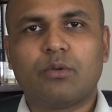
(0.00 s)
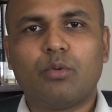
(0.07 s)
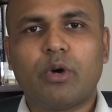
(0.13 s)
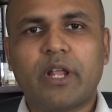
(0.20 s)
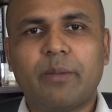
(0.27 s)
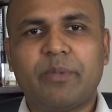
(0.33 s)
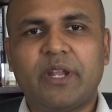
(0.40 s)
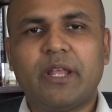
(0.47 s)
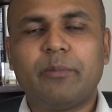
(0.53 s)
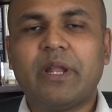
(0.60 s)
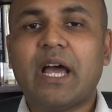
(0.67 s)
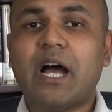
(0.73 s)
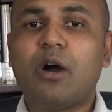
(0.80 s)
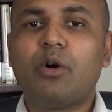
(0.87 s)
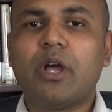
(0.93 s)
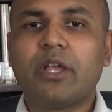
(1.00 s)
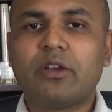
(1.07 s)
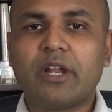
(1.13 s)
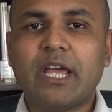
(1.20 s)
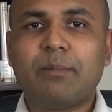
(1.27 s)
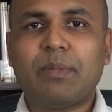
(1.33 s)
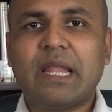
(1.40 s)
What happened? How are you
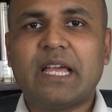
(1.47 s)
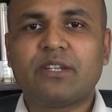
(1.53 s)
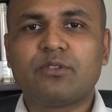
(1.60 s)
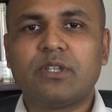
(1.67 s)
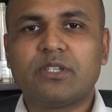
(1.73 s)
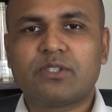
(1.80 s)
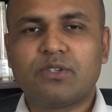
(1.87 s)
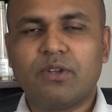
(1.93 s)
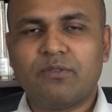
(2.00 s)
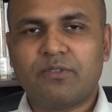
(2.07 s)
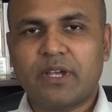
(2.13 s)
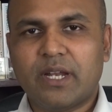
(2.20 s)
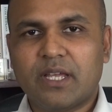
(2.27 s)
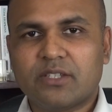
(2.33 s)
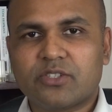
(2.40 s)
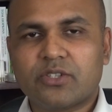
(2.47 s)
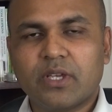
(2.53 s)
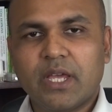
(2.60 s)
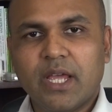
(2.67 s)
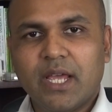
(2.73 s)
going to apply to the student finance?